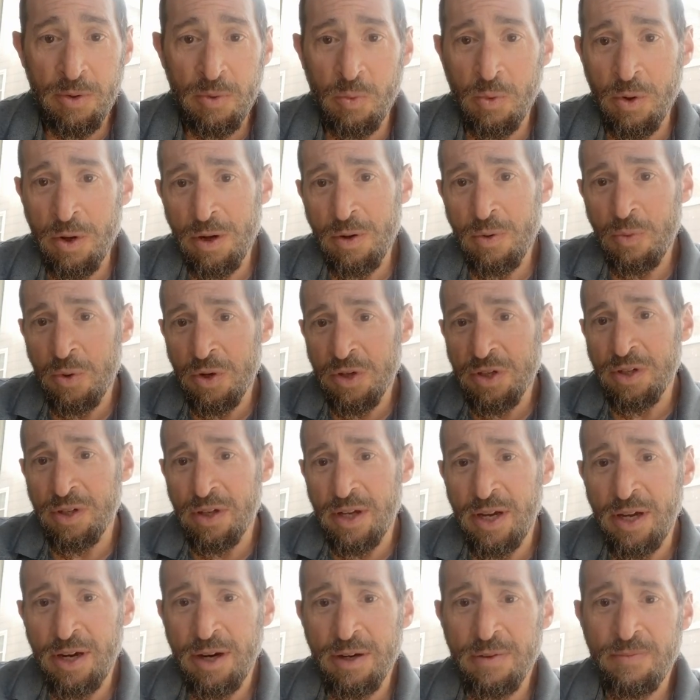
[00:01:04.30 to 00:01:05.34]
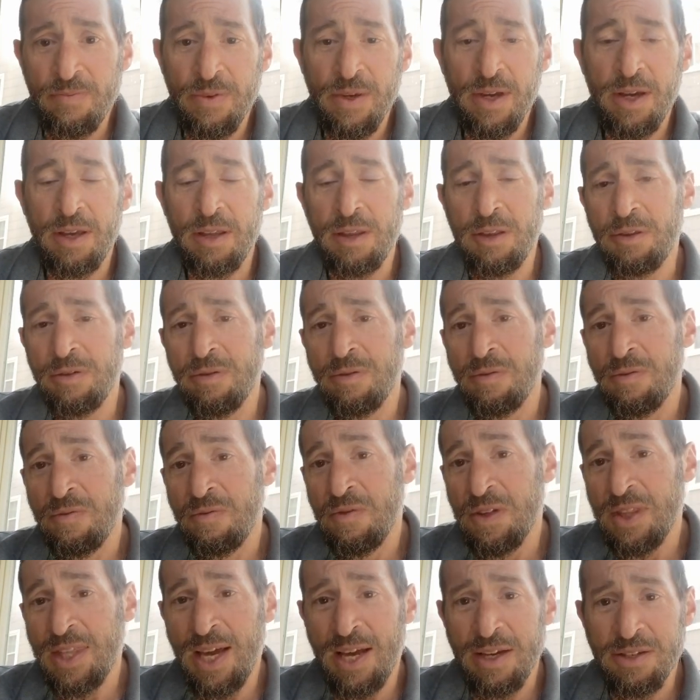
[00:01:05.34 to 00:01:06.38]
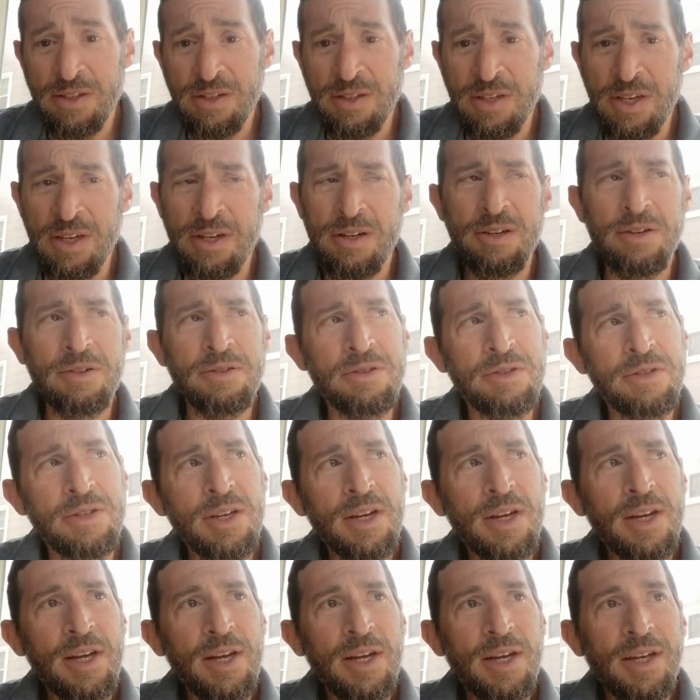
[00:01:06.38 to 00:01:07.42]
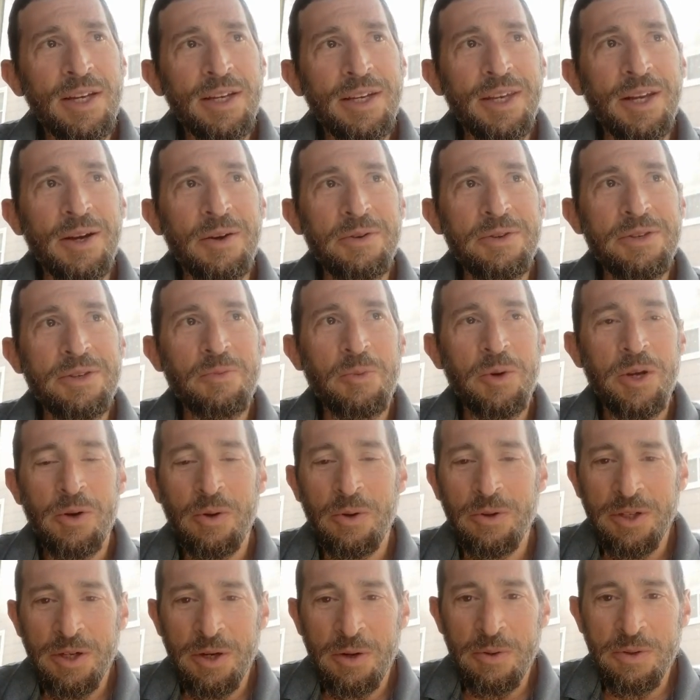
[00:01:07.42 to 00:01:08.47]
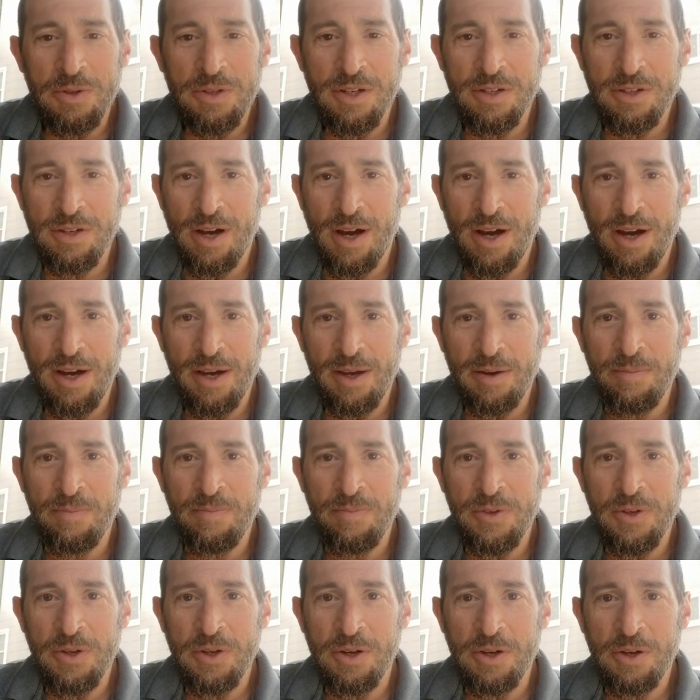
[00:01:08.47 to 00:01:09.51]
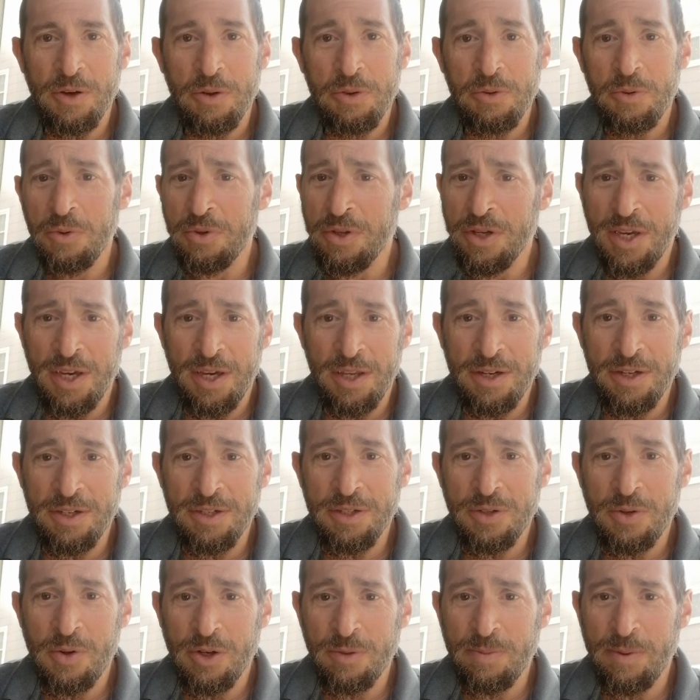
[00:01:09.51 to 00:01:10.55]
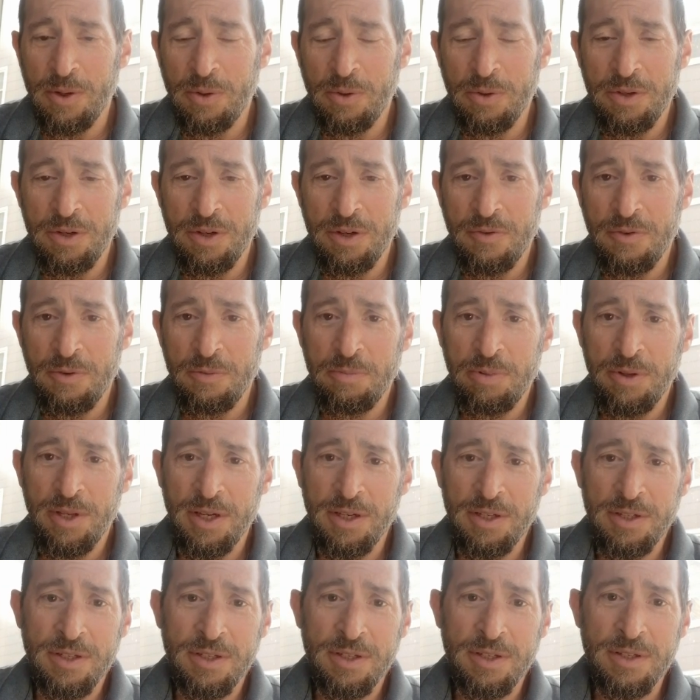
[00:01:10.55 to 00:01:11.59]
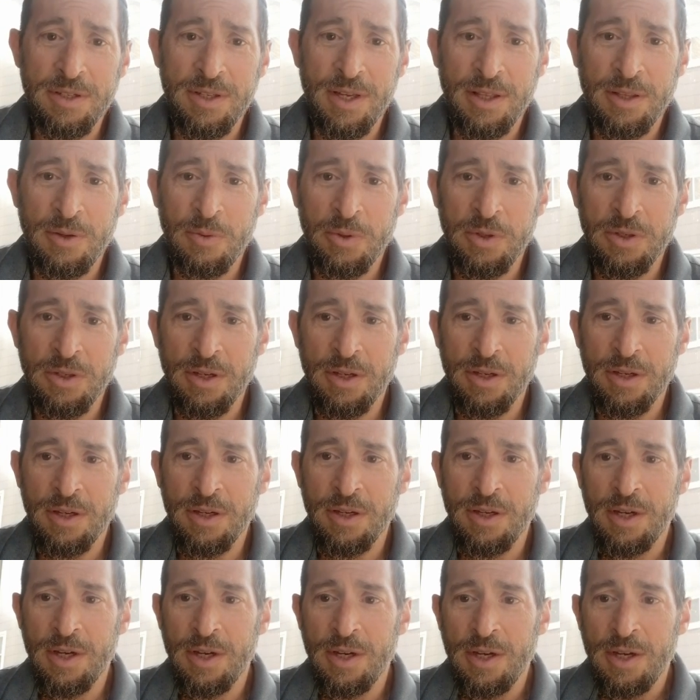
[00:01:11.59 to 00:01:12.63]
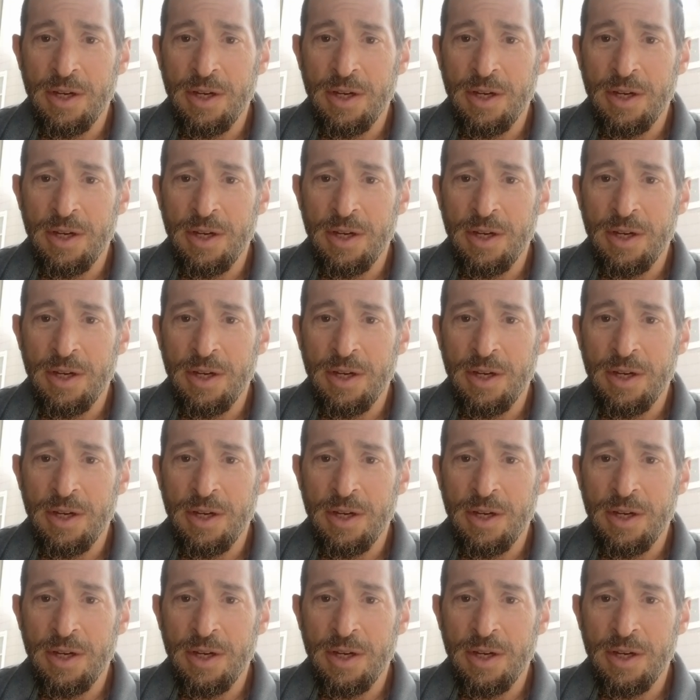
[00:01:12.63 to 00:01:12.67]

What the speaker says: but we're still here. And thousands of years, you know, we all know it's a time, you can go through all the kinnis, talk about all the different places that there was a